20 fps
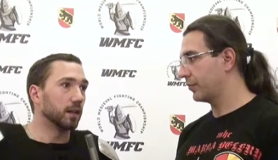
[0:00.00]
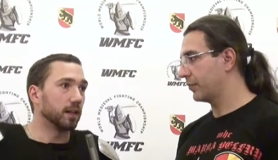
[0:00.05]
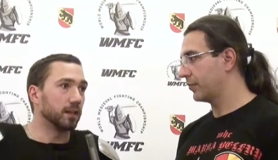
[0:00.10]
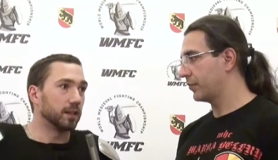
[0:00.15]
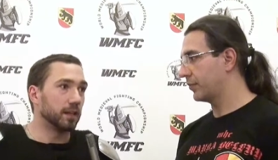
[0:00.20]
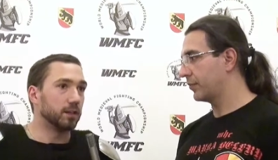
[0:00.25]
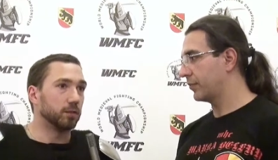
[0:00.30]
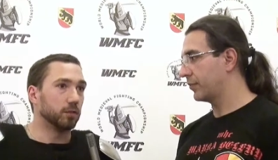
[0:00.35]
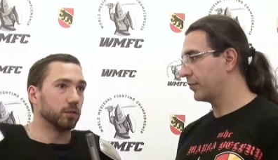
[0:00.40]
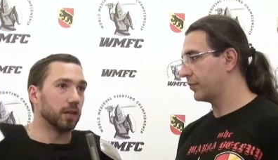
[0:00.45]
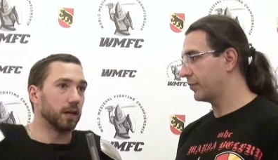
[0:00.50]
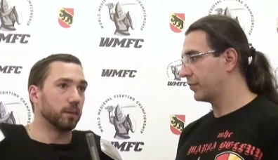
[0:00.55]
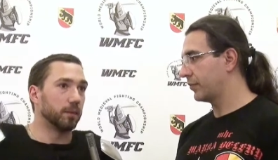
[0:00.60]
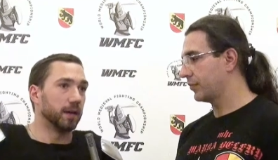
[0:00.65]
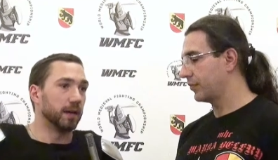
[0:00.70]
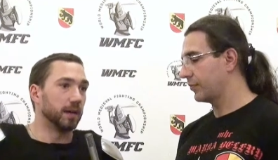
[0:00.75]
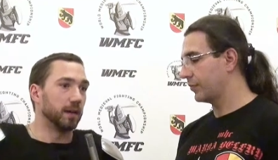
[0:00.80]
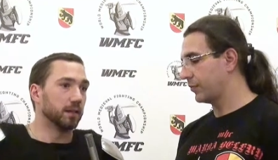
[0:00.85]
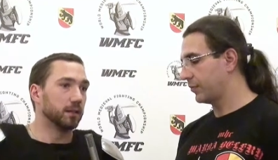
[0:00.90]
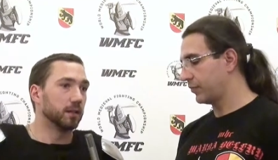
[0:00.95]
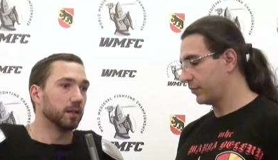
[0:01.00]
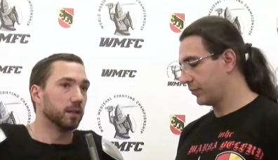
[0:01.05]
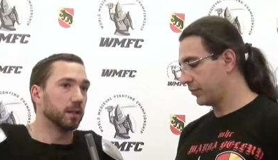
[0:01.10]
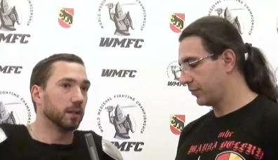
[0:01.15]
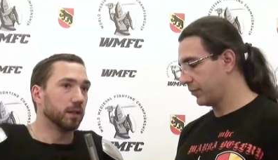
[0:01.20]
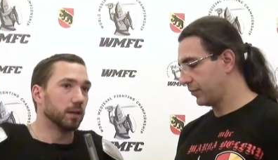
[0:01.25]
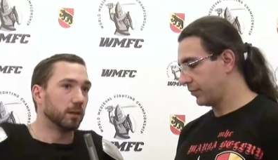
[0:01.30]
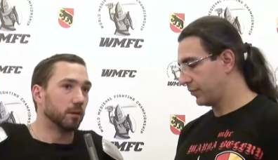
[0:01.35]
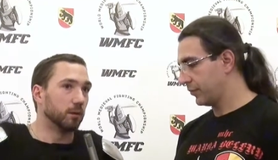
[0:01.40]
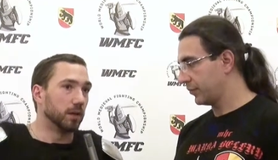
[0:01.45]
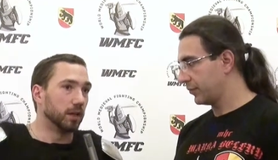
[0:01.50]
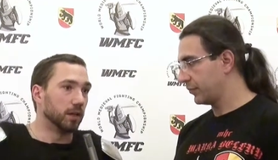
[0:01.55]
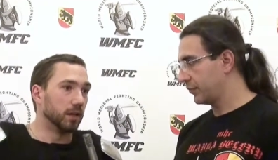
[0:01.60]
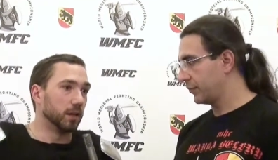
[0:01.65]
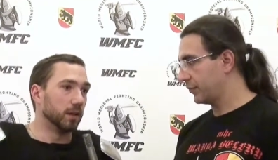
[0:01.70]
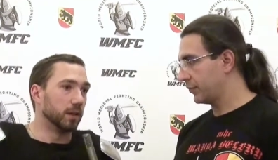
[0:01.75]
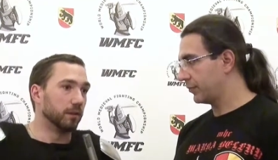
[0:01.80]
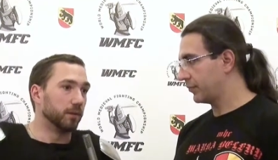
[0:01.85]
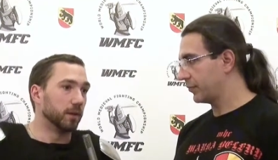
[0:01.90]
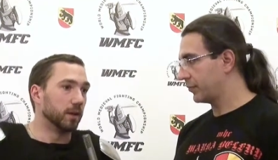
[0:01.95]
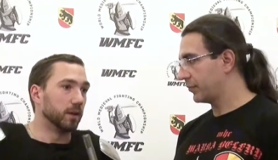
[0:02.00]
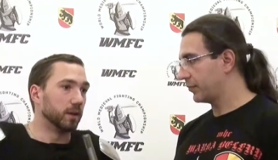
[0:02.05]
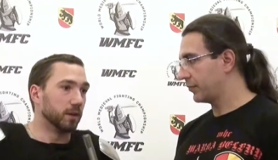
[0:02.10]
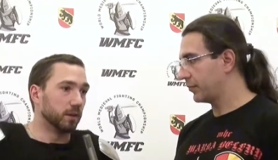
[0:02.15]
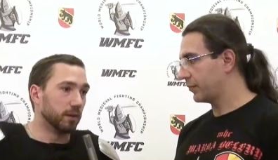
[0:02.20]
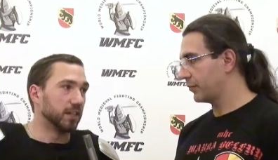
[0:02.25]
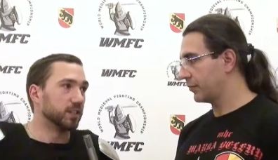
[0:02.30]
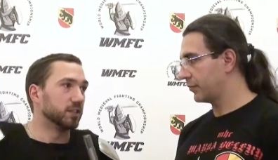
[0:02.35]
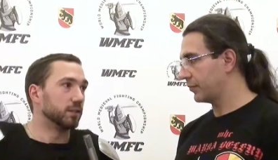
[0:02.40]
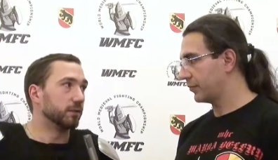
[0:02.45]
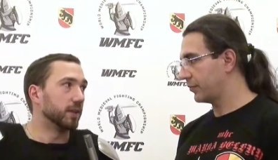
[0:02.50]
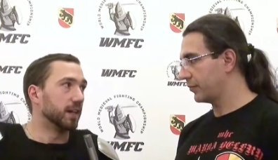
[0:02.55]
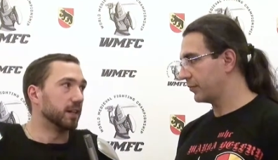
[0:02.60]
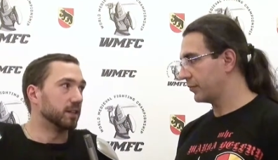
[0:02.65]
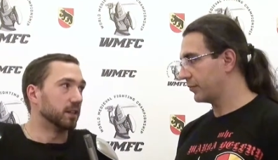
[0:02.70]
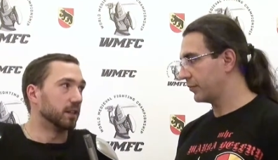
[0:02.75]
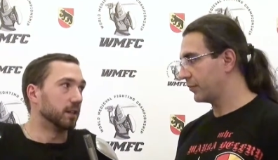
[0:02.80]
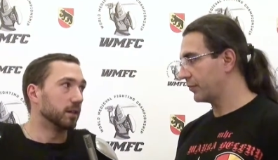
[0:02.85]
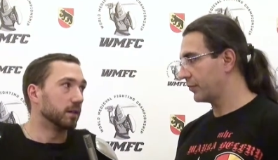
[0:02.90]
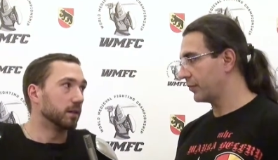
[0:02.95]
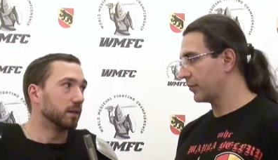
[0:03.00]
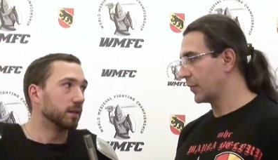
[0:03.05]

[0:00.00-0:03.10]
Speaker 1: in the tournament with a uh, Russian fighter.